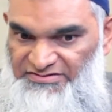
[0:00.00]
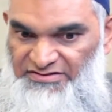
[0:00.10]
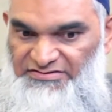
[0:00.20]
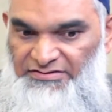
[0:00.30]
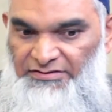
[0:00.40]

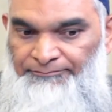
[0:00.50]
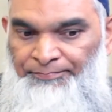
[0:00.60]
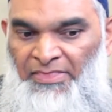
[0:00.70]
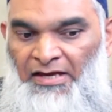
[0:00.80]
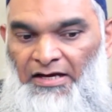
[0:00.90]
sixteen.
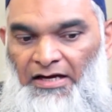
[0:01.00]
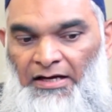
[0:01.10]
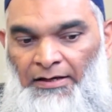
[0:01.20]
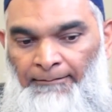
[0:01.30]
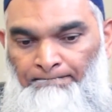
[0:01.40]

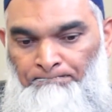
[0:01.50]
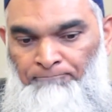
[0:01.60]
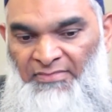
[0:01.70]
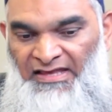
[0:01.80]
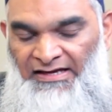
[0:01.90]

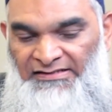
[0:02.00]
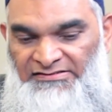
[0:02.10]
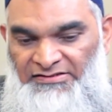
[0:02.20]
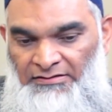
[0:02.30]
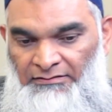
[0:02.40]
Um,
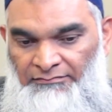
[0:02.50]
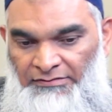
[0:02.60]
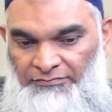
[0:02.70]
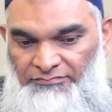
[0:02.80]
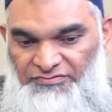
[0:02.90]
and uh,
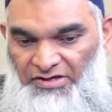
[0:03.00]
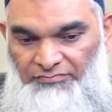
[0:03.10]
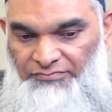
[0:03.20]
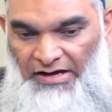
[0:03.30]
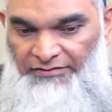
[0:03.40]

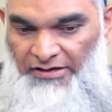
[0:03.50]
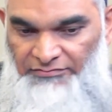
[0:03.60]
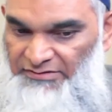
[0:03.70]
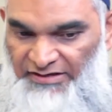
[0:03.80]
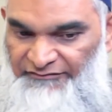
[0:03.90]
I, I
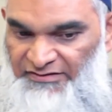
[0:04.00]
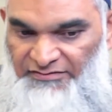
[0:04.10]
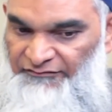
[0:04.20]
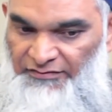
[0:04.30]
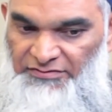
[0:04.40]
don't have any
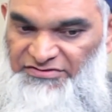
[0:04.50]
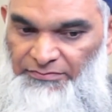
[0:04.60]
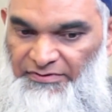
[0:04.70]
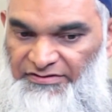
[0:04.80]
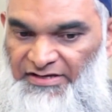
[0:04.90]

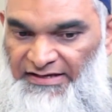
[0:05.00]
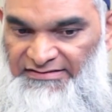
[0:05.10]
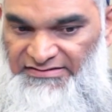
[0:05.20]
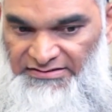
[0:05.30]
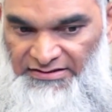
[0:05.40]
difficulty with
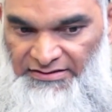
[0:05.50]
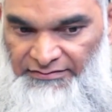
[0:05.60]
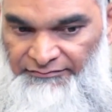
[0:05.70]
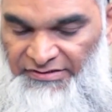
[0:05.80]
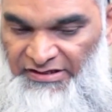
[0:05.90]
that.
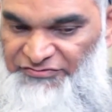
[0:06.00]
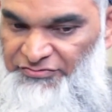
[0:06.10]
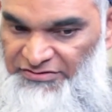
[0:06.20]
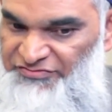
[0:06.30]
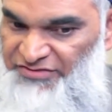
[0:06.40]
Um,
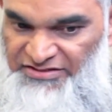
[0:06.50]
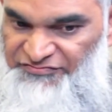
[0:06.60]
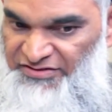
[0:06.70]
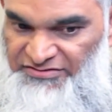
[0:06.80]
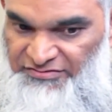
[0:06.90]
naturally,
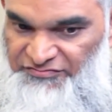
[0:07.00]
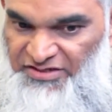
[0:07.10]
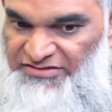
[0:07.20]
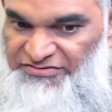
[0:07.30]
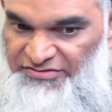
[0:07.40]

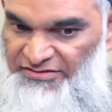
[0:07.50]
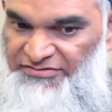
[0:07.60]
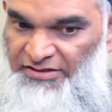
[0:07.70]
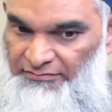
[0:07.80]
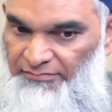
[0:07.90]

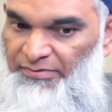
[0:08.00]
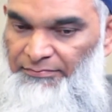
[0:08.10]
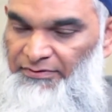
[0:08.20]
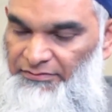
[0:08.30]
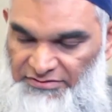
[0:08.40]
transgendered
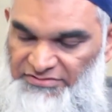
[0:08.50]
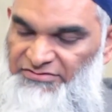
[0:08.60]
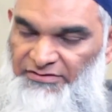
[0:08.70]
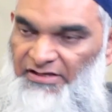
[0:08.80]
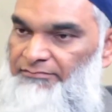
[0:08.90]
people need
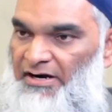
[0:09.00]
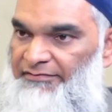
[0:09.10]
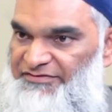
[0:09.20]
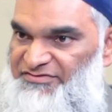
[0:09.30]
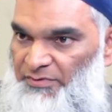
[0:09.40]
to get
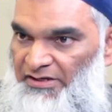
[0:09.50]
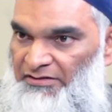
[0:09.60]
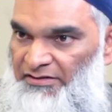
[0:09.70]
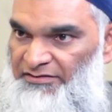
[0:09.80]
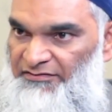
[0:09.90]
married as
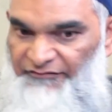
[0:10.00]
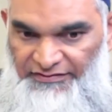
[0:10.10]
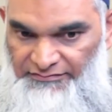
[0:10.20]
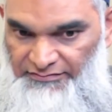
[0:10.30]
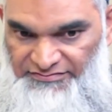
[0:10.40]
well. And the
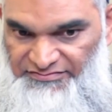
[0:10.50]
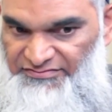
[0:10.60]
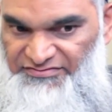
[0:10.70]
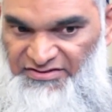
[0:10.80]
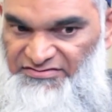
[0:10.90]
fatwa
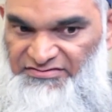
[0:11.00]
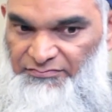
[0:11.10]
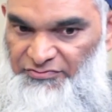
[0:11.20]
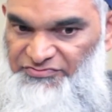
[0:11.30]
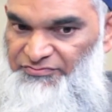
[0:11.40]
says the
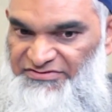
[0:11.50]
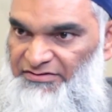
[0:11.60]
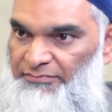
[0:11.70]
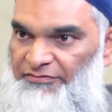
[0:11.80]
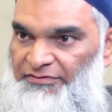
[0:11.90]
most
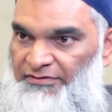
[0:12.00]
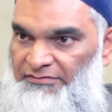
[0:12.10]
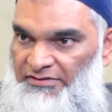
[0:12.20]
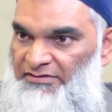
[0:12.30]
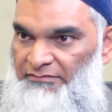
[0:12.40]
reasonable
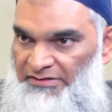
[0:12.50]
thing, that they're